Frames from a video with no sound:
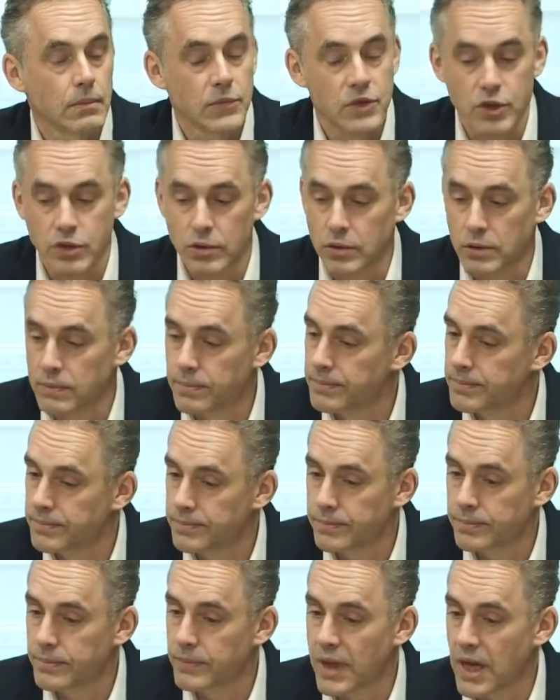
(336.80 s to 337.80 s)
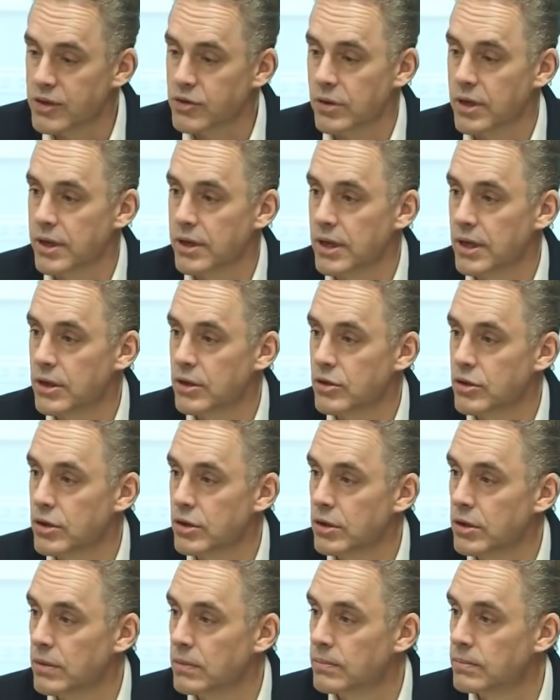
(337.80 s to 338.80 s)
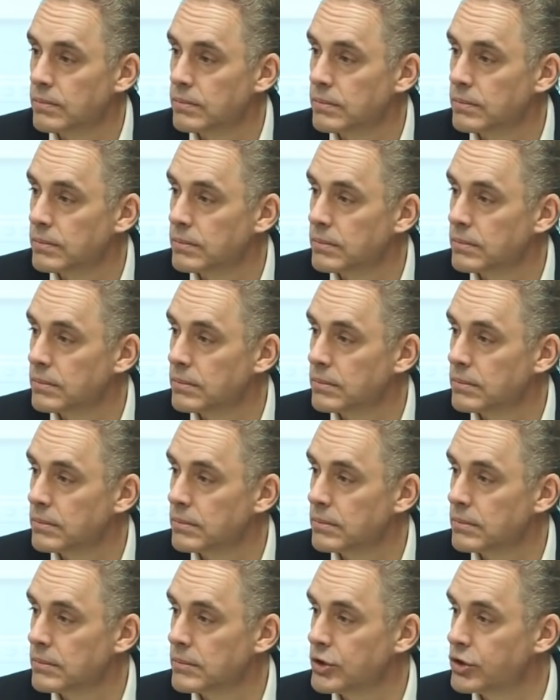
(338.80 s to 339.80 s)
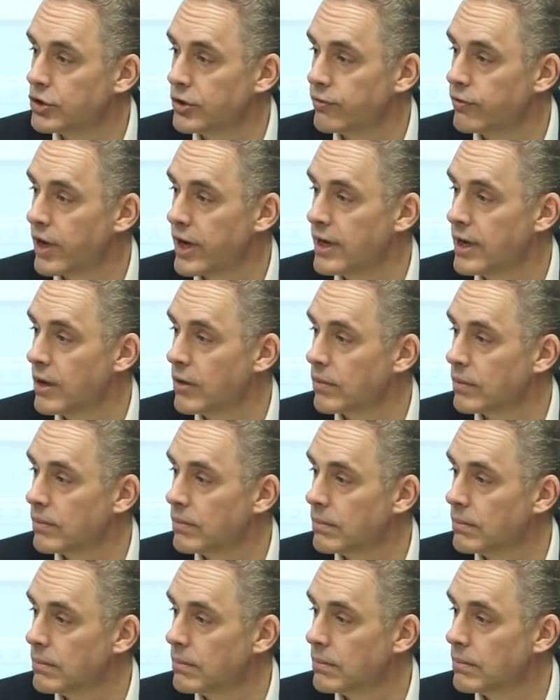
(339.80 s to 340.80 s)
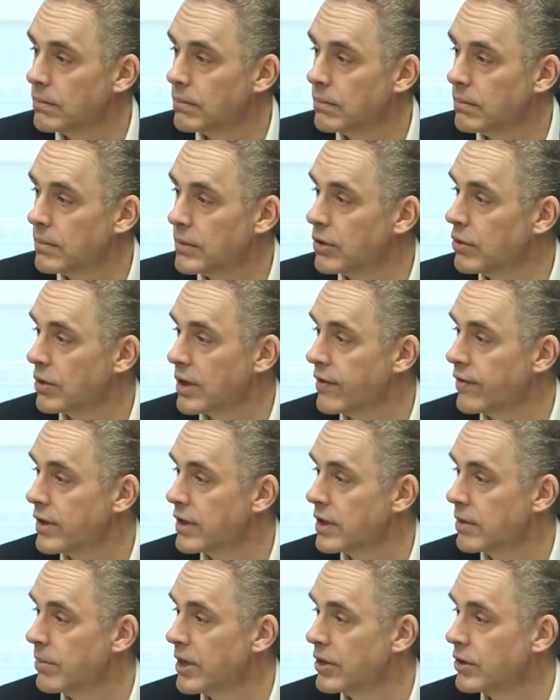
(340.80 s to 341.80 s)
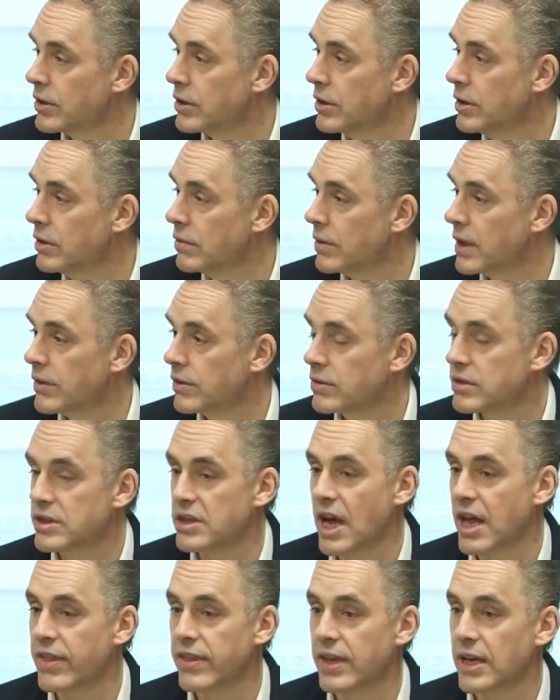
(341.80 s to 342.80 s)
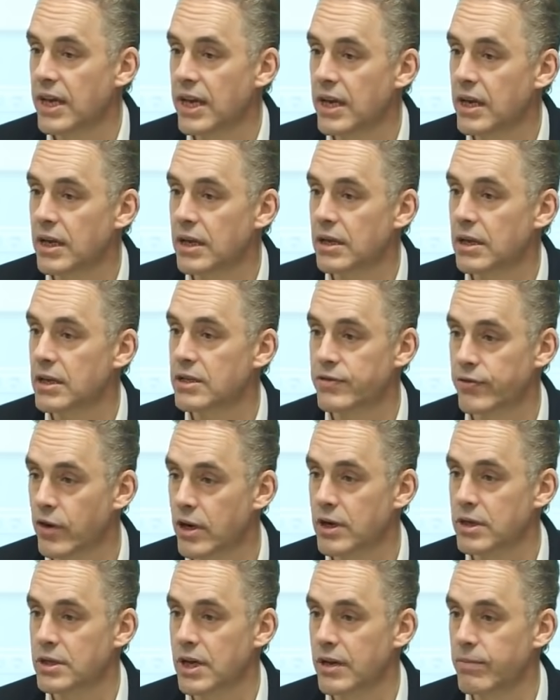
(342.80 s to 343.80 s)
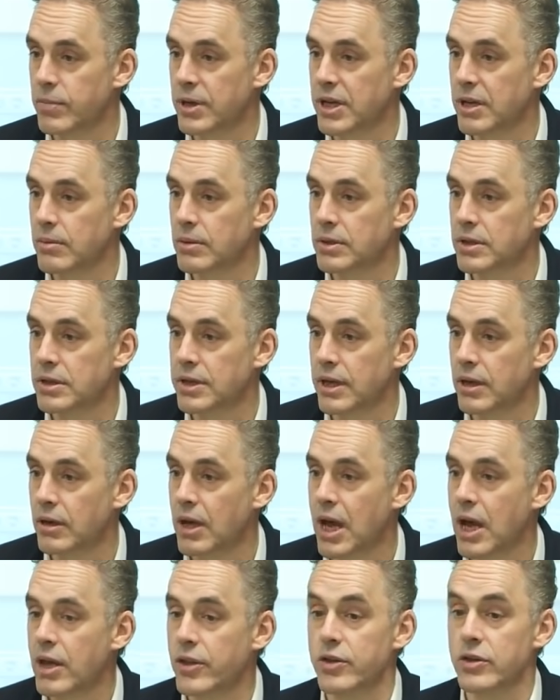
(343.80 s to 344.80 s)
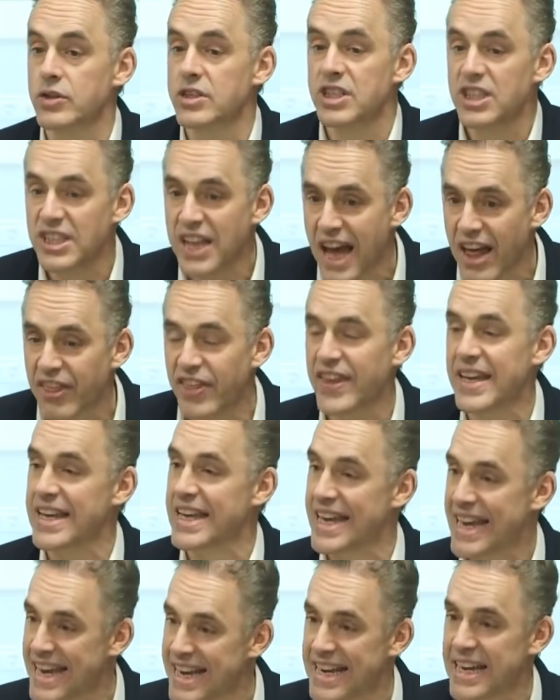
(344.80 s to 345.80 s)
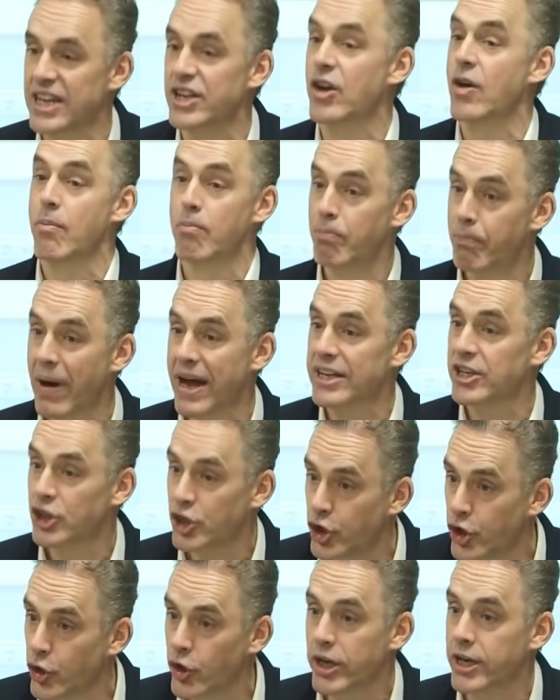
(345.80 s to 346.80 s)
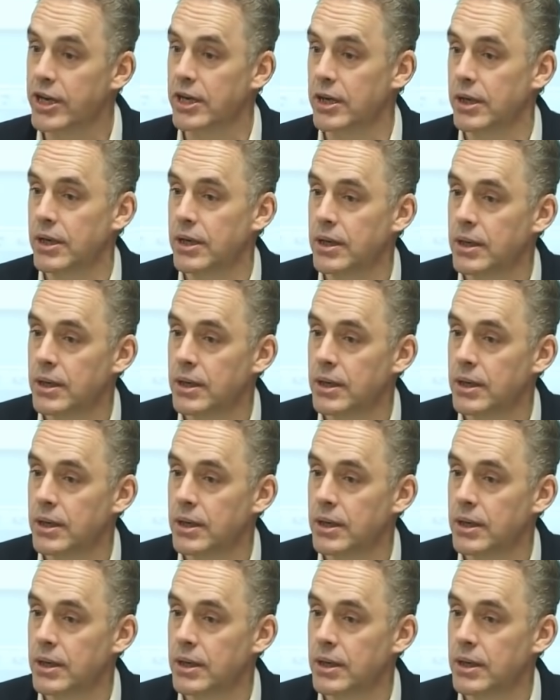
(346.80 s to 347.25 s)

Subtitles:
So that's what I think you should do. You should find out. You don't have anything better to do. And there's nothing in it, as far as I've been able to tell, there's nothing in it but good.